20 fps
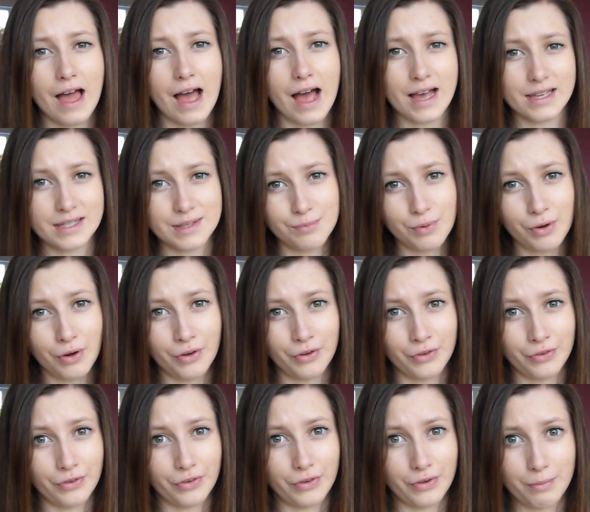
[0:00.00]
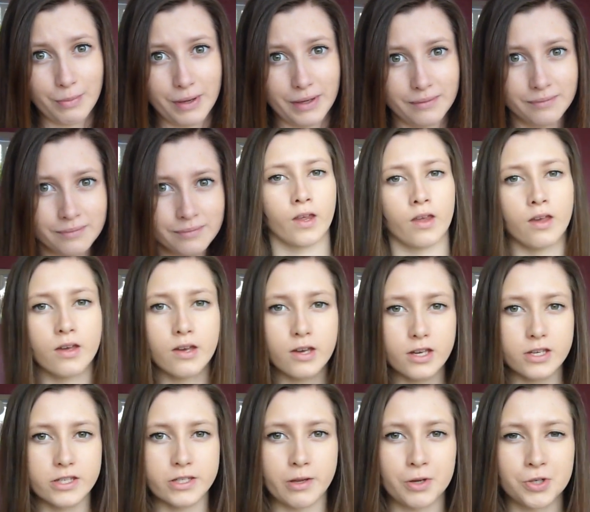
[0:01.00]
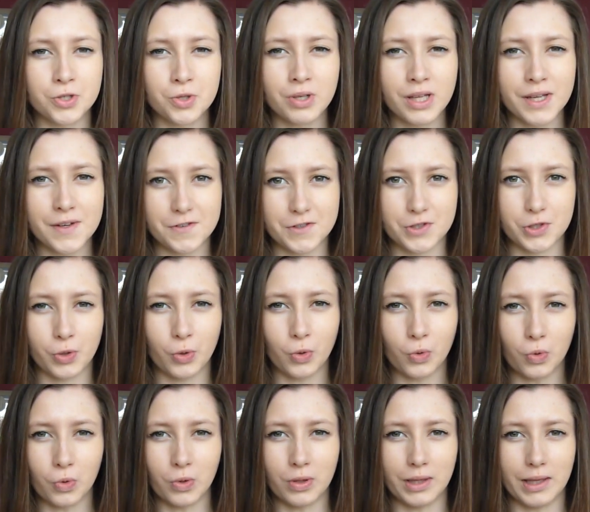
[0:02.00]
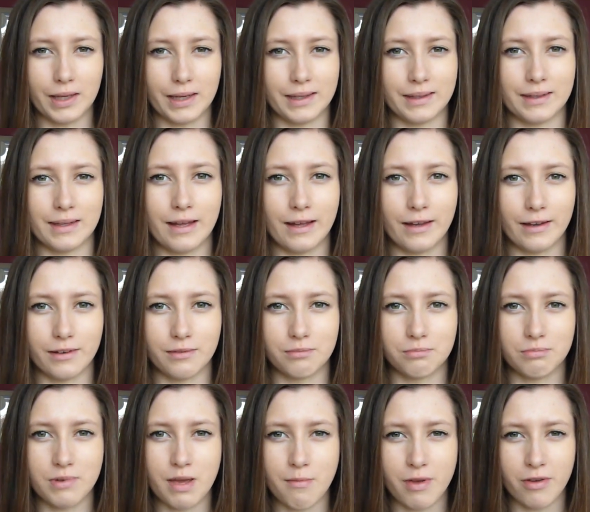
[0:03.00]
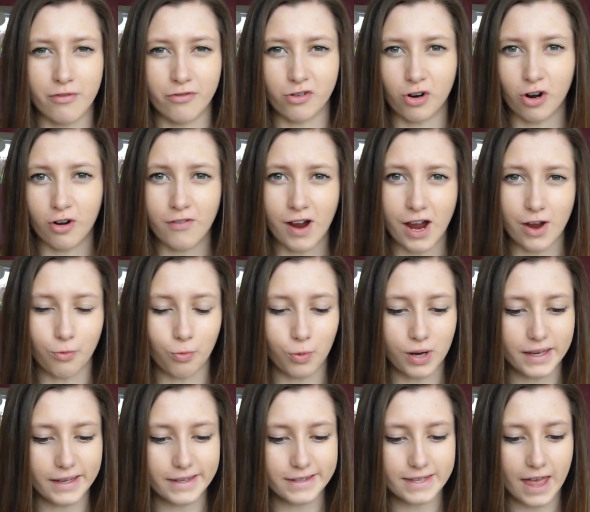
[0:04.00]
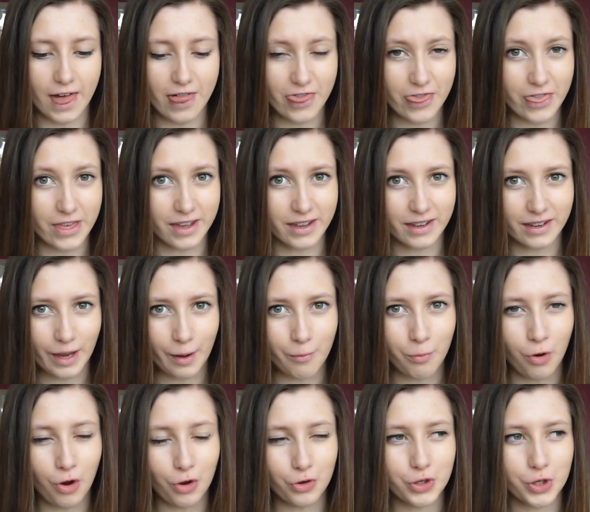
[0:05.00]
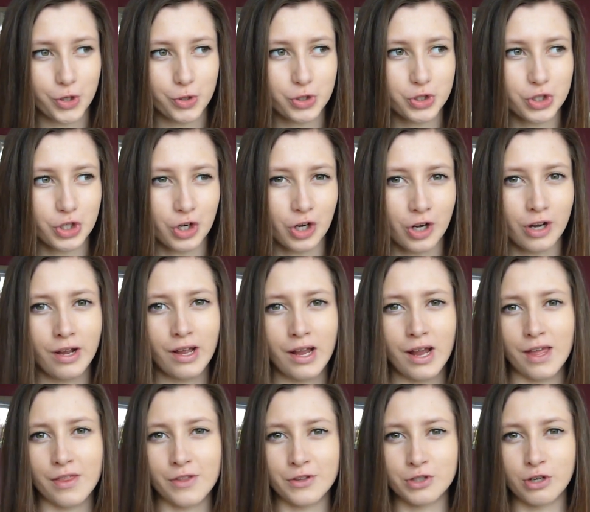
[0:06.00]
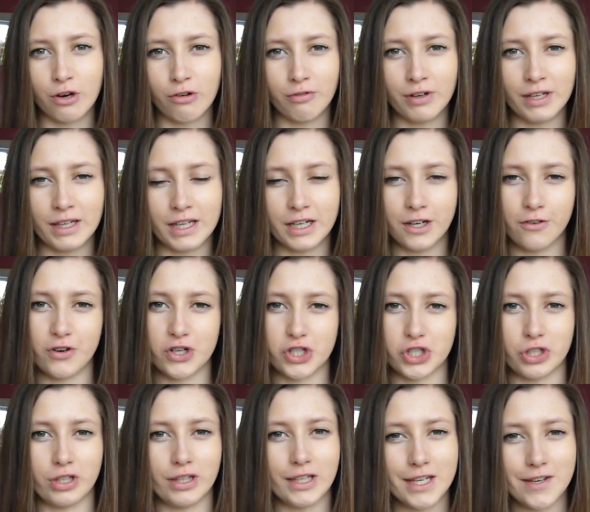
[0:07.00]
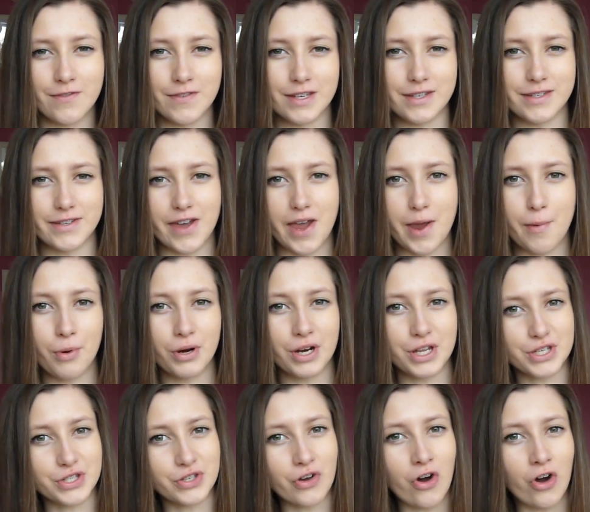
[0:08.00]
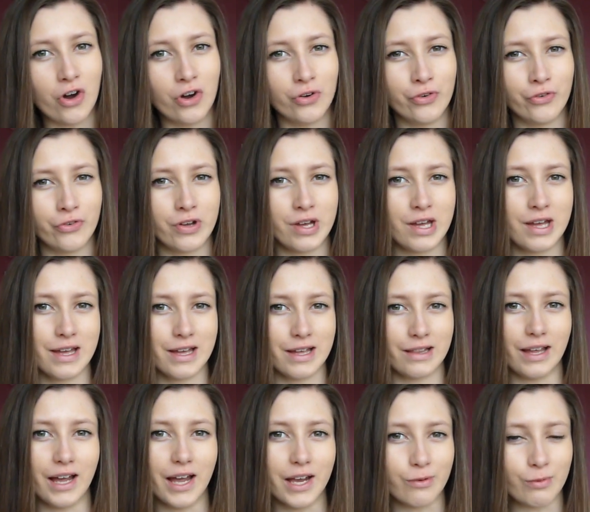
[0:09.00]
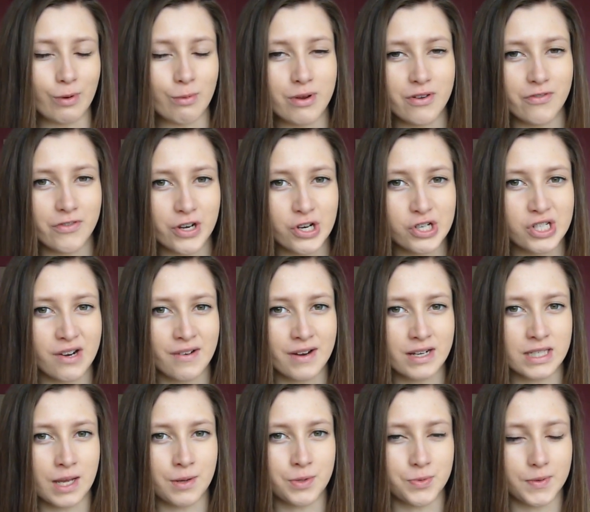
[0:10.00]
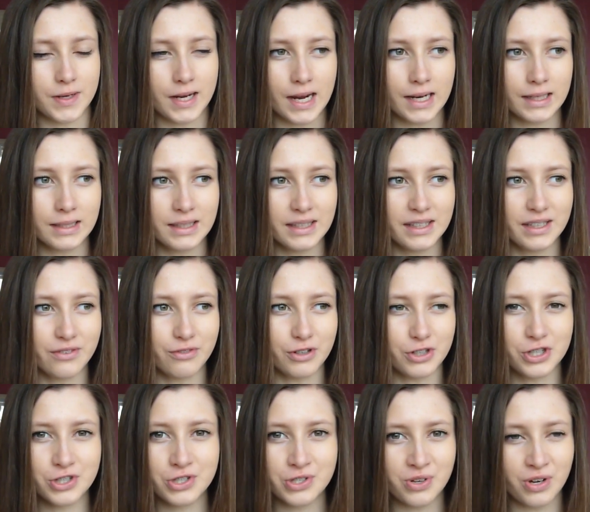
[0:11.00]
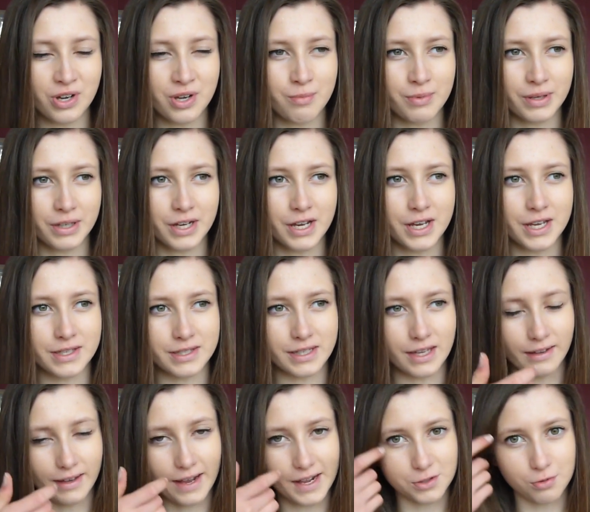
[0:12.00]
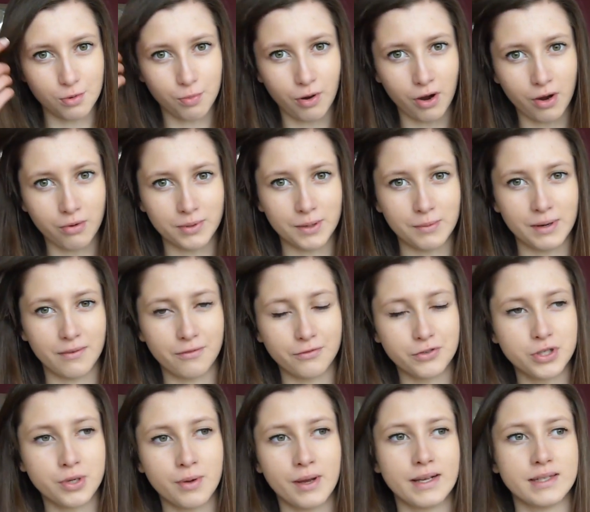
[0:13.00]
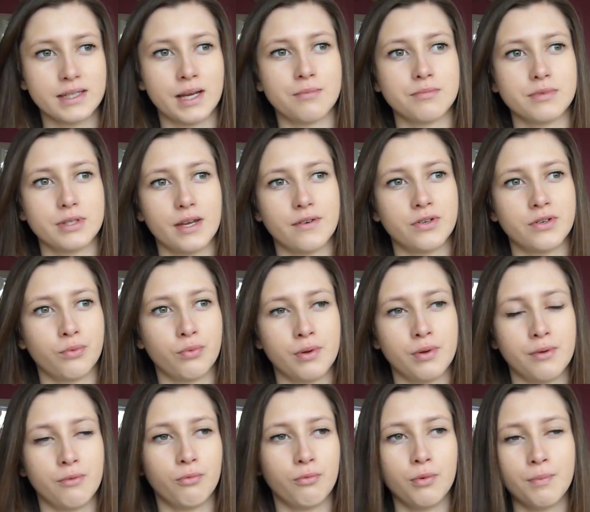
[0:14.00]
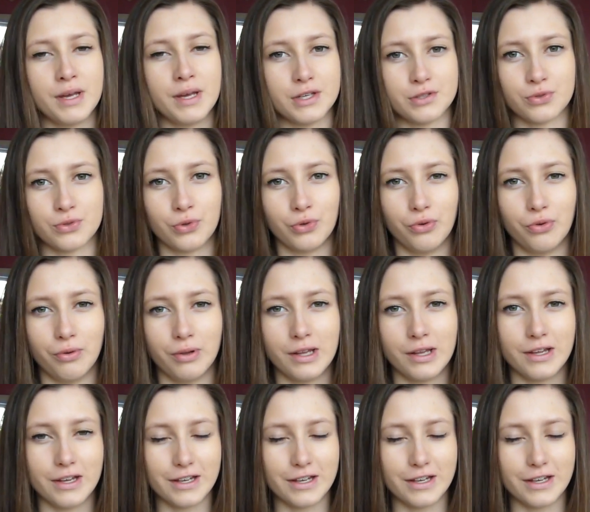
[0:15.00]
as important to me. So I do leave school in like maybe 4 or 5 weeks, I think, I'm not too sure. There's not really an official leaving day, but it's sort of like when we finish our exams we can leave, which is annoying because it'll get to a point where we have 2 exams left and we'll be at school